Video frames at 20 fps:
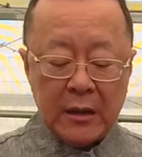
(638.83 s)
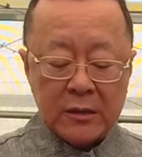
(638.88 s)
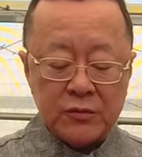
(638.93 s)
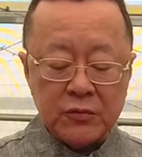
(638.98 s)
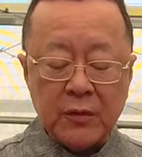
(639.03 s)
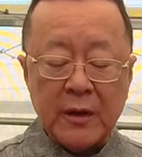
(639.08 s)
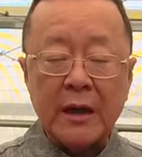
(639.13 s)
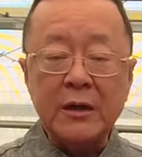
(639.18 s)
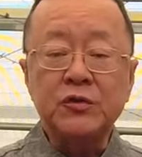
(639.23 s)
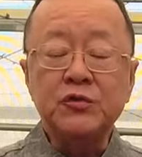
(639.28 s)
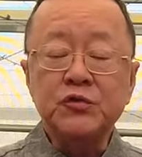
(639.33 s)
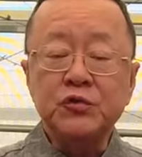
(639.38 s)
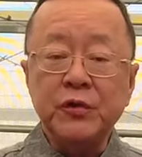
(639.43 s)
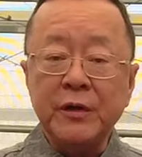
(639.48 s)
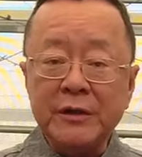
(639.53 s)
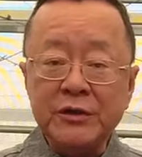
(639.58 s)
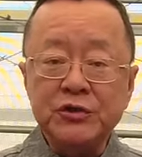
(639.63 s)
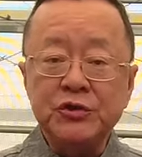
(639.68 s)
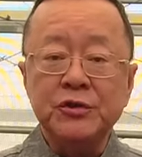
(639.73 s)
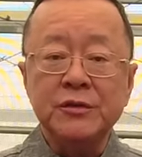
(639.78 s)
So I
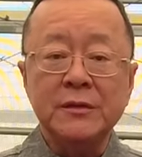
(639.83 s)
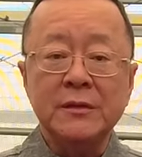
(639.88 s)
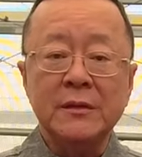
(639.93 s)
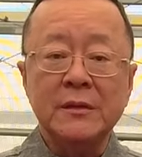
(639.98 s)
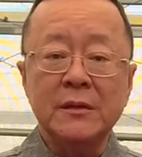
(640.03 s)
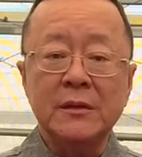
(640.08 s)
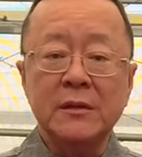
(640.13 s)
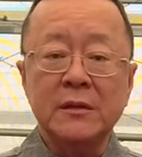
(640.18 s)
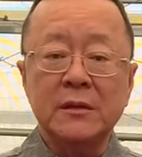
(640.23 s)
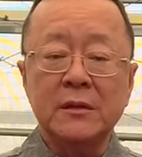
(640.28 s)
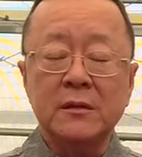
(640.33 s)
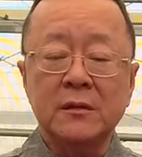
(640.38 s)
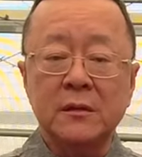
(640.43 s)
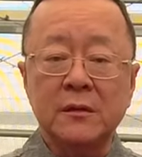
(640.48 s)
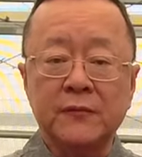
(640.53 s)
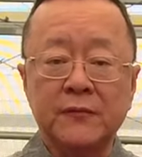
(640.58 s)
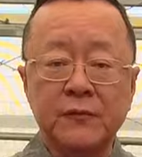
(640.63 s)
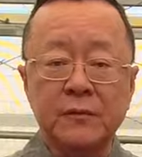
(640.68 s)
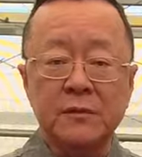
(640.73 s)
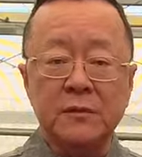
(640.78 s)
drench the,
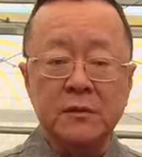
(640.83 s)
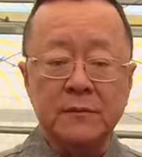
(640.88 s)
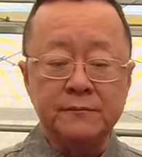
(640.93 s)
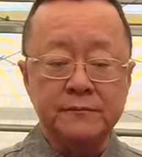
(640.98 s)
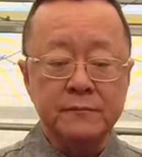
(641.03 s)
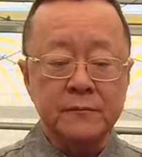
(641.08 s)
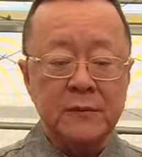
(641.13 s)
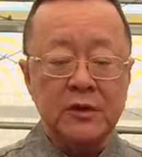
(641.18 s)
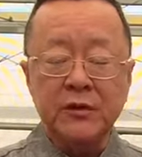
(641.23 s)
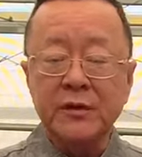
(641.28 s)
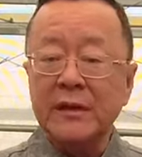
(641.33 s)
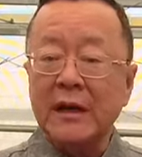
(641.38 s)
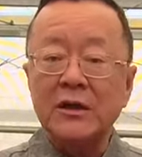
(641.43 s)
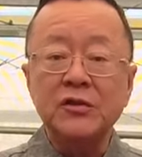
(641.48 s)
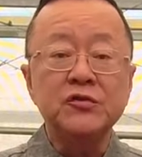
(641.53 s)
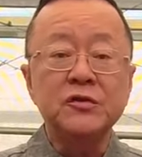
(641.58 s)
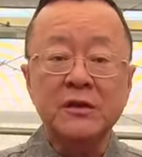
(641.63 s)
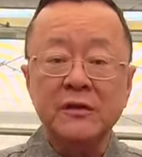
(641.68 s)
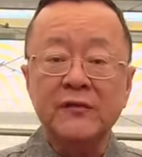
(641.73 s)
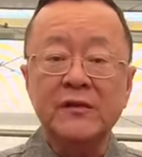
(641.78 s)
you can
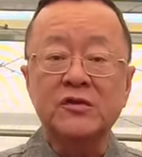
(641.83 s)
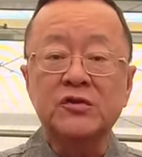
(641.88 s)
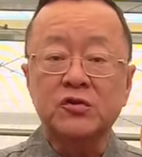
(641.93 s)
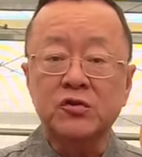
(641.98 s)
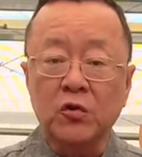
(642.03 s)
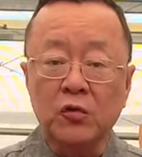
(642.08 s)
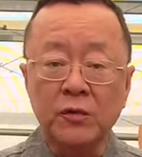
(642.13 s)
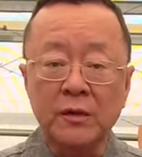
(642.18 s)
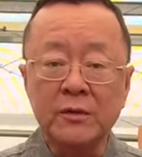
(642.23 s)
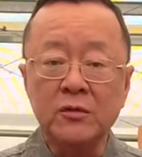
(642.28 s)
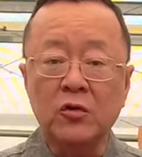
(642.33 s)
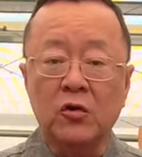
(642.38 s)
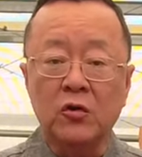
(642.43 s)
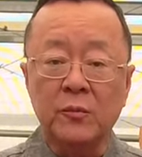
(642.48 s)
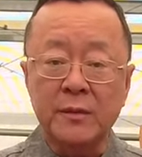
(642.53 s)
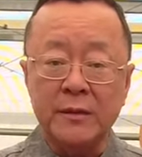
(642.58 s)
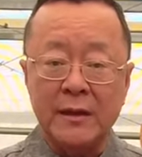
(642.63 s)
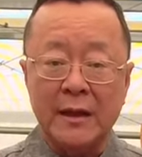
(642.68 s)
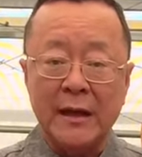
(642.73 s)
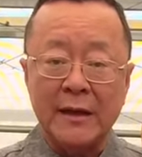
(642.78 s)
actually even soak it
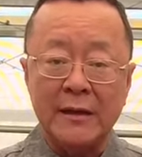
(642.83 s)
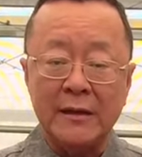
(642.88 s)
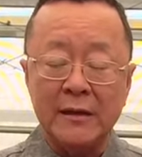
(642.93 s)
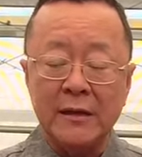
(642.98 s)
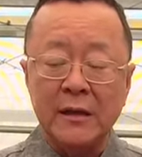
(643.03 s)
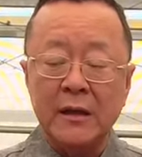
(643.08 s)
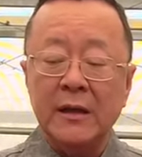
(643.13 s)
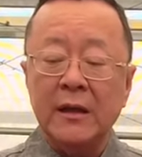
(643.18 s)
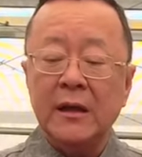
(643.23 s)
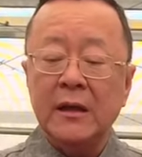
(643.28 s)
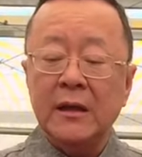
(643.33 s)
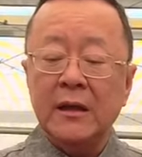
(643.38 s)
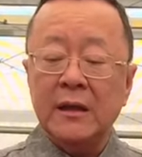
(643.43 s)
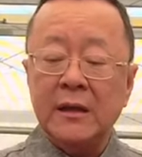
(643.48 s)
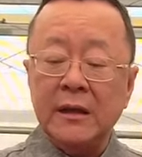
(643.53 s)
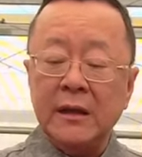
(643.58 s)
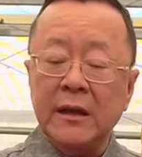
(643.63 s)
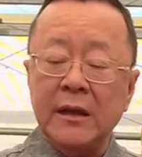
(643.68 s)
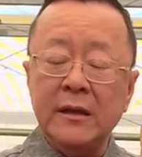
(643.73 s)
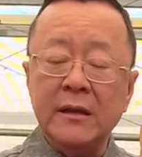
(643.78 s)
overnight
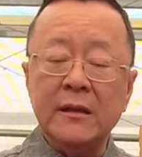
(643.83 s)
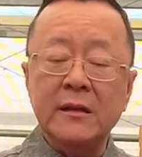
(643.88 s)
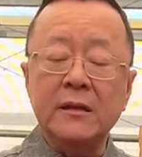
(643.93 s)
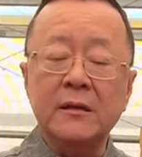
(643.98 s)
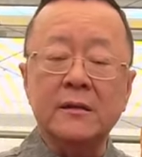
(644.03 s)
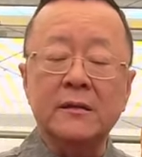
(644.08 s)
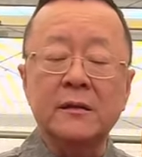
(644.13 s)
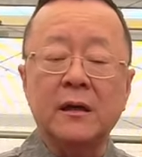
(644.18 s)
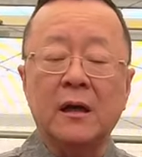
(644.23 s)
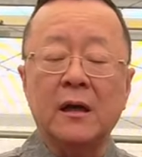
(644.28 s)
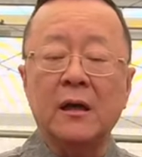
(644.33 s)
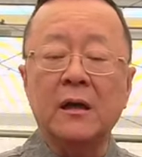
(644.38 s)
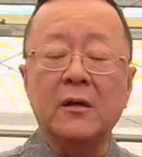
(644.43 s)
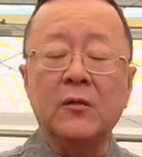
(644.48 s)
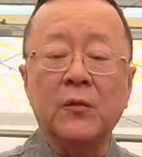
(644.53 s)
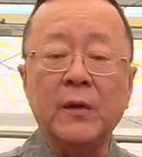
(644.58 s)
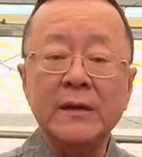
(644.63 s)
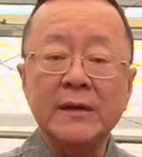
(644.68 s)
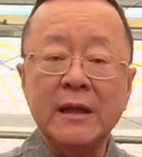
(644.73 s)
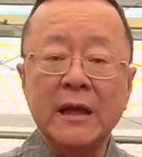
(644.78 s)
in the
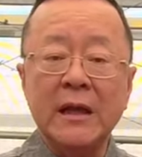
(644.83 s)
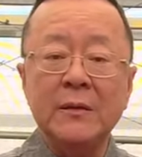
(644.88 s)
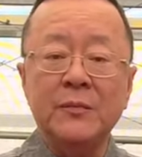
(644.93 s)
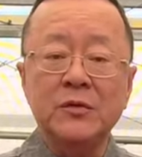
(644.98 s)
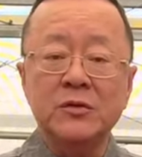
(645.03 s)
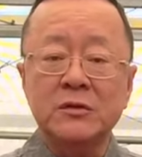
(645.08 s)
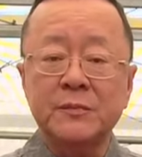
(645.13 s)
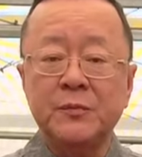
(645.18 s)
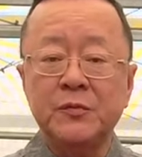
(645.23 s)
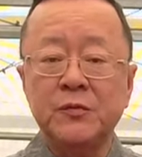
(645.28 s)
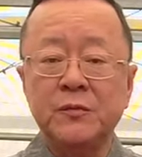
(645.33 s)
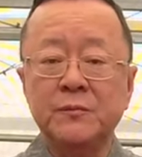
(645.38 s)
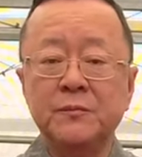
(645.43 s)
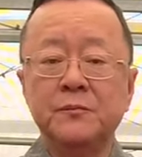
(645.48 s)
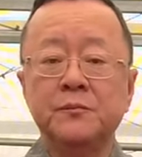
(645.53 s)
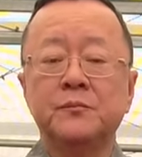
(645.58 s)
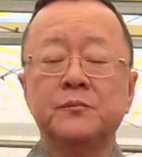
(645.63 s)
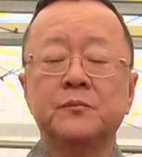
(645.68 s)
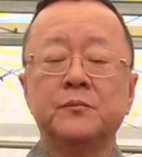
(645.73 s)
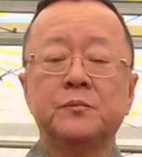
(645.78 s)
1 tablespoon
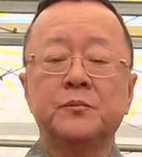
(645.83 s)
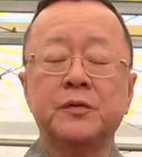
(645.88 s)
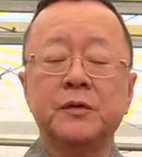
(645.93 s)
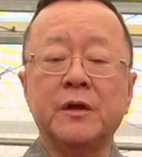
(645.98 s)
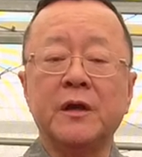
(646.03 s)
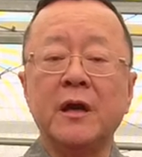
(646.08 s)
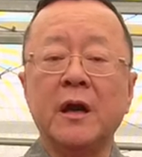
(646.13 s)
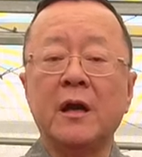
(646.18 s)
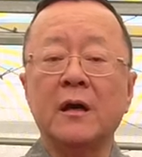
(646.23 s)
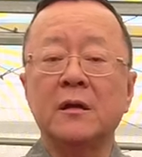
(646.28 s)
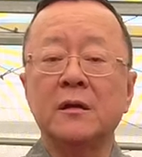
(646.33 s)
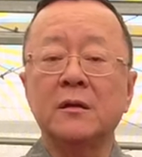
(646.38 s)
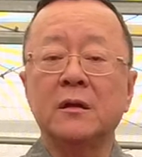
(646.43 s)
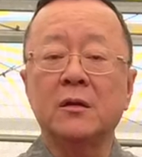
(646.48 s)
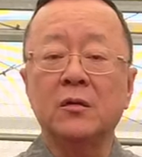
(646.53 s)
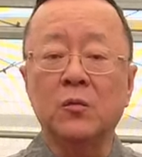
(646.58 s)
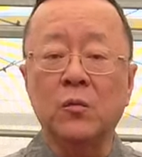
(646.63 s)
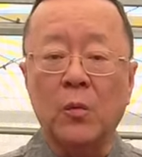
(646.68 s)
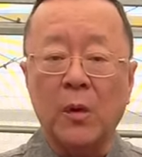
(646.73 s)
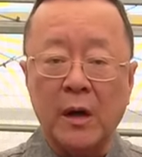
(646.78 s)
per gallon
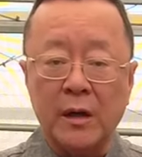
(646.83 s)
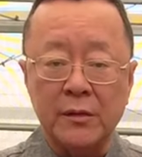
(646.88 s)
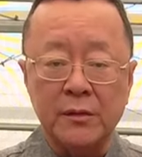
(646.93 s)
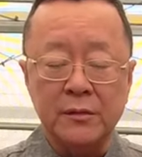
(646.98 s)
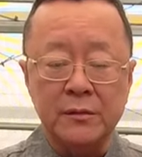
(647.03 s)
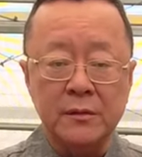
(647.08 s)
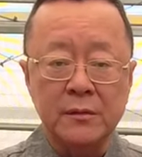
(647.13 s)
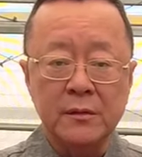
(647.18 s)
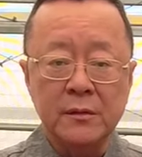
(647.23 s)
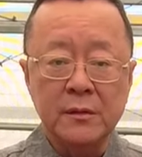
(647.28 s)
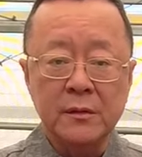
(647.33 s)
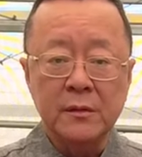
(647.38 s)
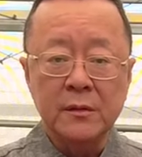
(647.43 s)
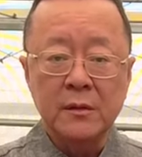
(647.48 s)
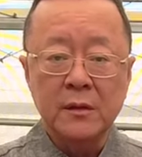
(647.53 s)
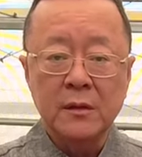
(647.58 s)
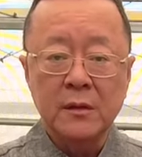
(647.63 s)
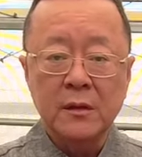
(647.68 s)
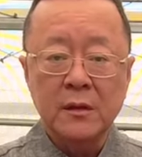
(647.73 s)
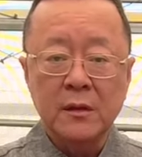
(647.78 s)
of water
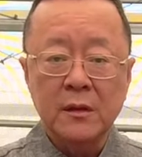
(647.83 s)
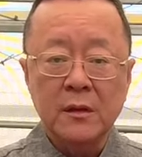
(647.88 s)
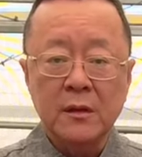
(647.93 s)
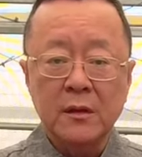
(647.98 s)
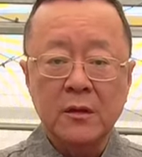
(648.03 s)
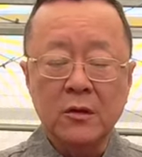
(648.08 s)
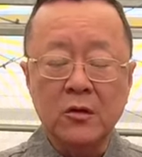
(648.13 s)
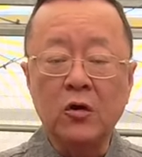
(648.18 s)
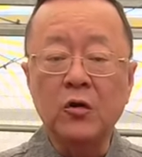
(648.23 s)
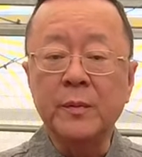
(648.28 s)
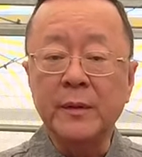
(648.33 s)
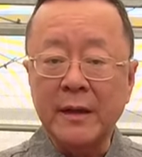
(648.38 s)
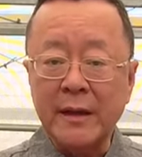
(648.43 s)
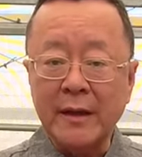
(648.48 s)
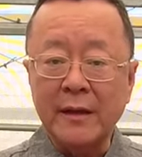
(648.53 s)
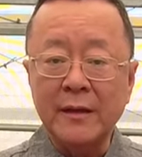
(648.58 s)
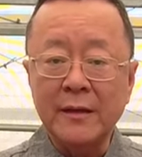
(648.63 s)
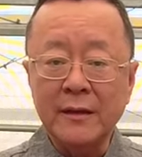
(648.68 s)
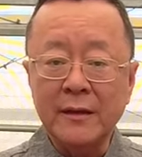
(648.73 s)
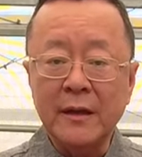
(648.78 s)

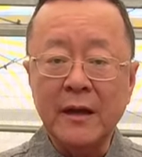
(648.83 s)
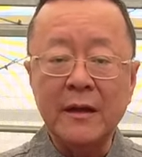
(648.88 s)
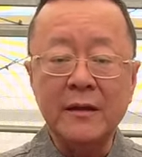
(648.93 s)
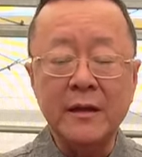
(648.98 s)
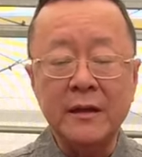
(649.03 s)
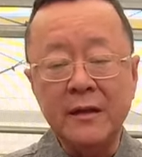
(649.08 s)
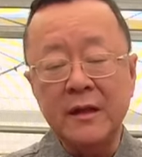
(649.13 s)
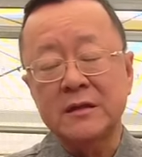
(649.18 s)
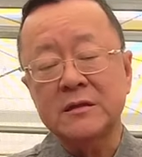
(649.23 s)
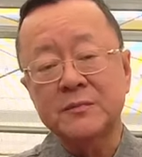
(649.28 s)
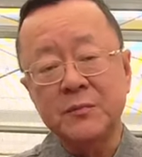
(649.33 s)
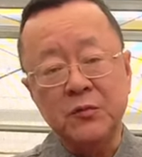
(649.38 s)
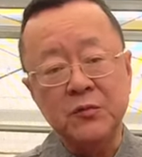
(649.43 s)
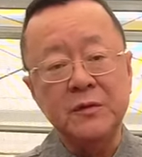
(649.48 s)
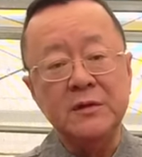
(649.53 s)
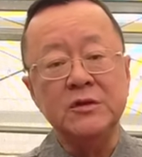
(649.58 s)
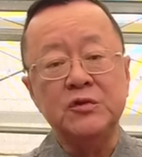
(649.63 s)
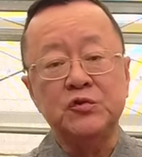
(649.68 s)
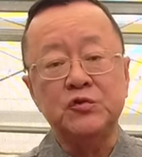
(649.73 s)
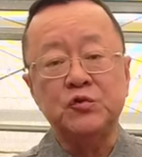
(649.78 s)
overnight, and then next
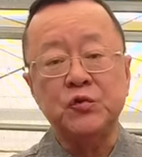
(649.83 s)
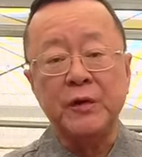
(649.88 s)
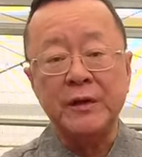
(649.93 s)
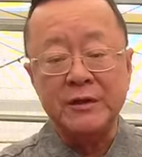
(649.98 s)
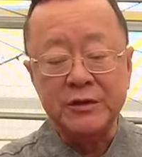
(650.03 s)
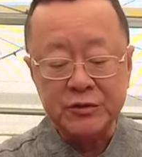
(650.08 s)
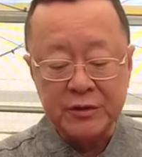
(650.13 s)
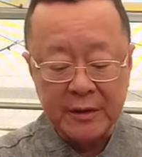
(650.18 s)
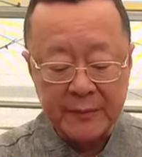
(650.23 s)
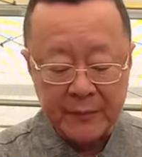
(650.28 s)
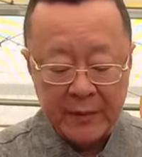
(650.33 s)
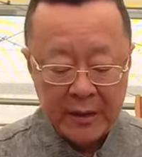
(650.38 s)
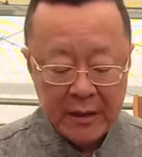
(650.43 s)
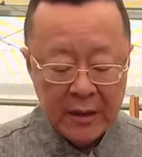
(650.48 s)
morning you drench them.